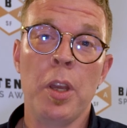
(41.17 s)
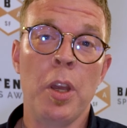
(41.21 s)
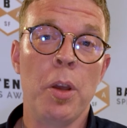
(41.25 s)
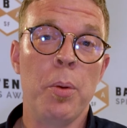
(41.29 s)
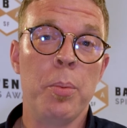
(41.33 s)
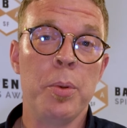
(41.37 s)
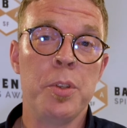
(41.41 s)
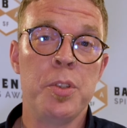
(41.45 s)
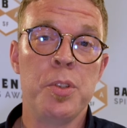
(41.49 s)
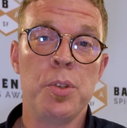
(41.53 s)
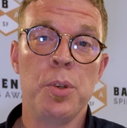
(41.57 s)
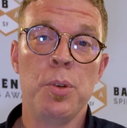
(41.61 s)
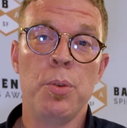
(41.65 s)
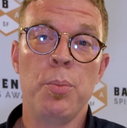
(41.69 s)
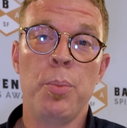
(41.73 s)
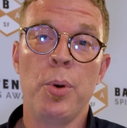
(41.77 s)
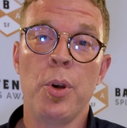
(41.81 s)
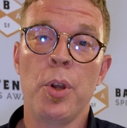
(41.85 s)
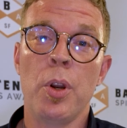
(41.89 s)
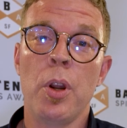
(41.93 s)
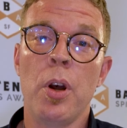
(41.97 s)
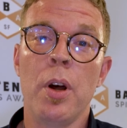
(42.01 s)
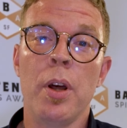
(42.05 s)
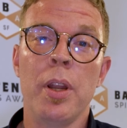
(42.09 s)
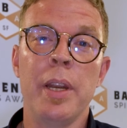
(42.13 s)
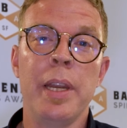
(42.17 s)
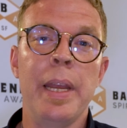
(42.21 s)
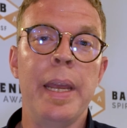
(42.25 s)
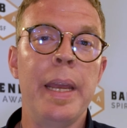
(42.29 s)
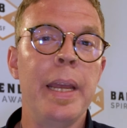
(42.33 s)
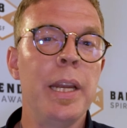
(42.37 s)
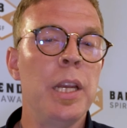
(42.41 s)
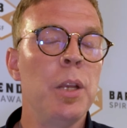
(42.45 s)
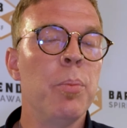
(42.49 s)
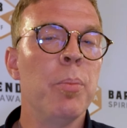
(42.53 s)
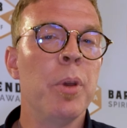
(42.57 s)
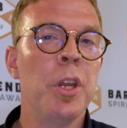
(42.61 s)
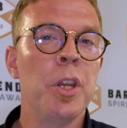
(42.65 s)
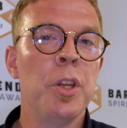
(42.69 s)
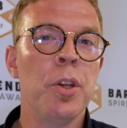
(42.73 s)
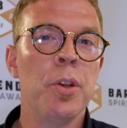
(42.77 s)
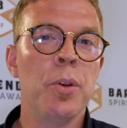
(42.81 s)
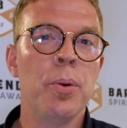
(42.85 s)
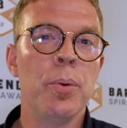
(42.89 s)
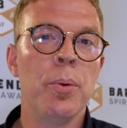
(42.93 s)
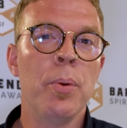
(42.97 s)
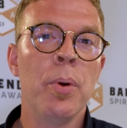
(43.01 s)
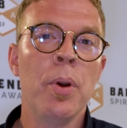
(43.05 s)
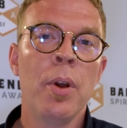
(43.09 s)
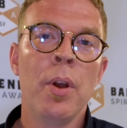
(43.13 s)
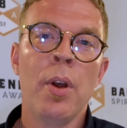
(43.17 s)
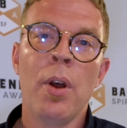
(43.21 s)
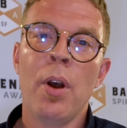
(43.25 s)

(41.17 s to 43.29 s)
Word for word: able to put on any menu